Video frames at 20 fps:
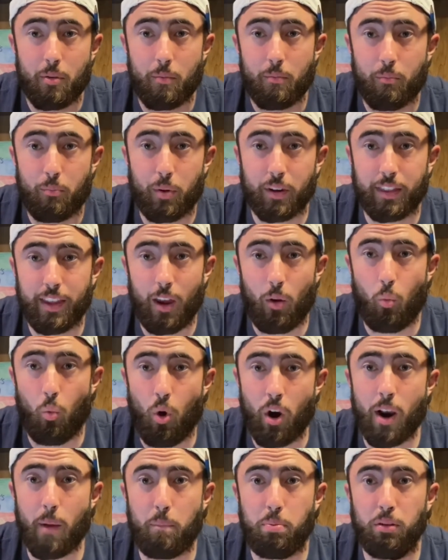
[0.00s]
But then
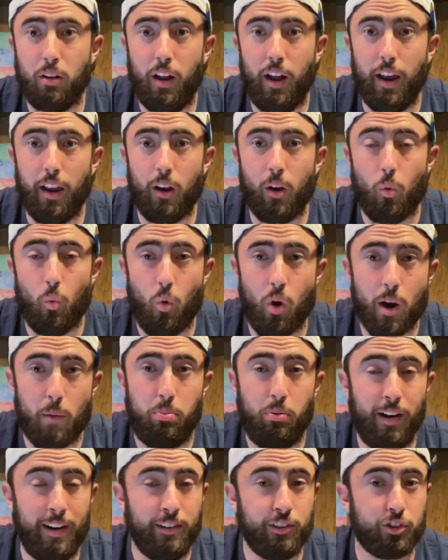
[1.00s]
what a play. What a
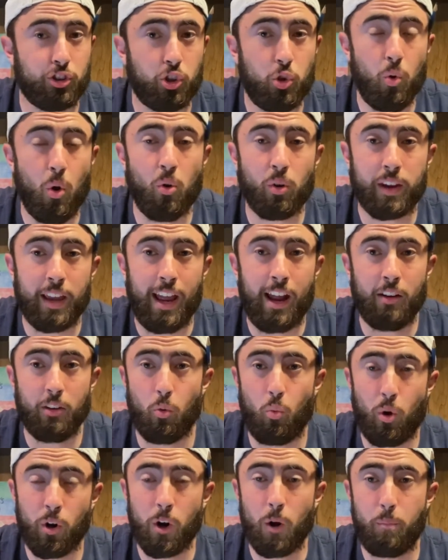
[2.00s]
play. It's 2-0 count and
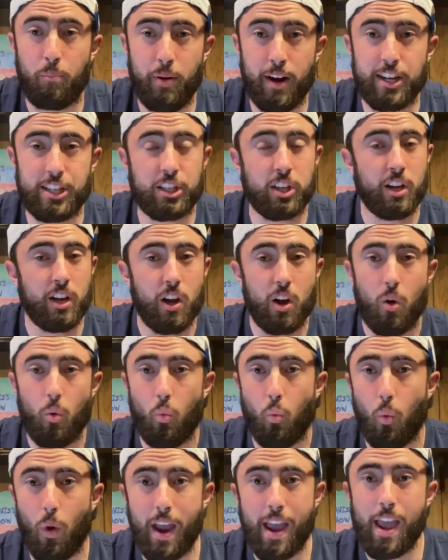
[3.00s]
the 1-0 pitch.
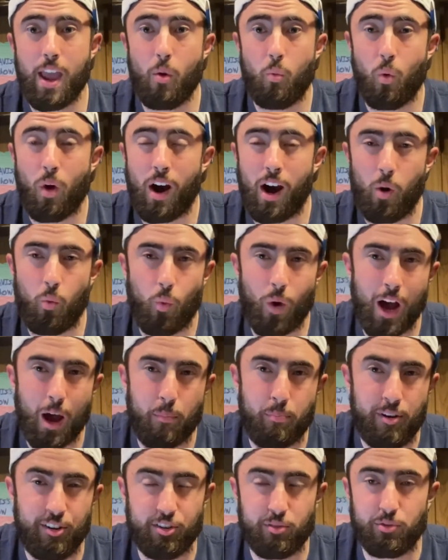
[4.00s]
Way wide, wild
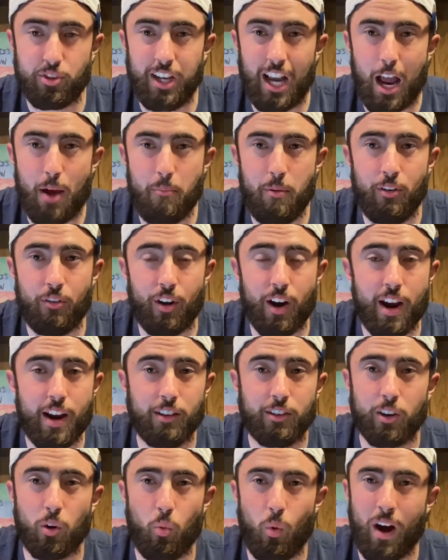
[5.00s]
pitch from Chapman, right?
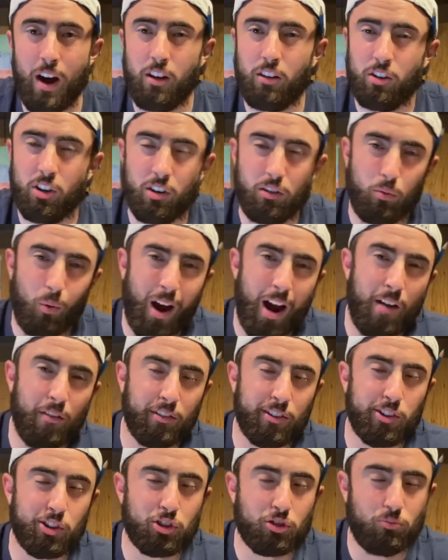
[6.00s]
Little wild, little wild,
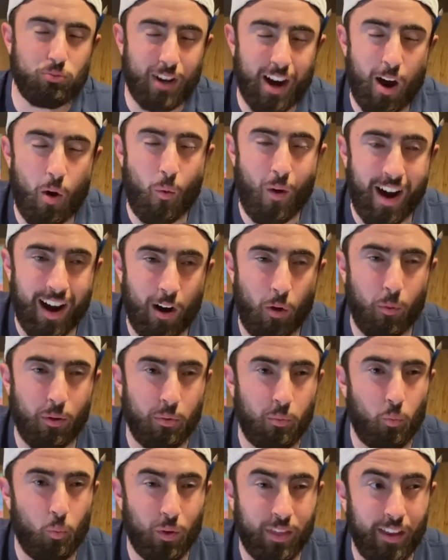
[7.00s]
wild,
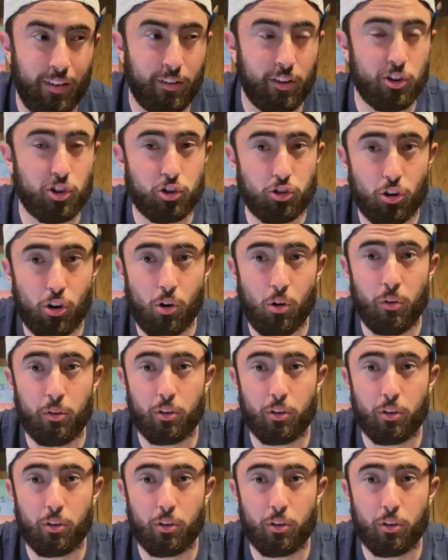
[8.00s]
wild with his control.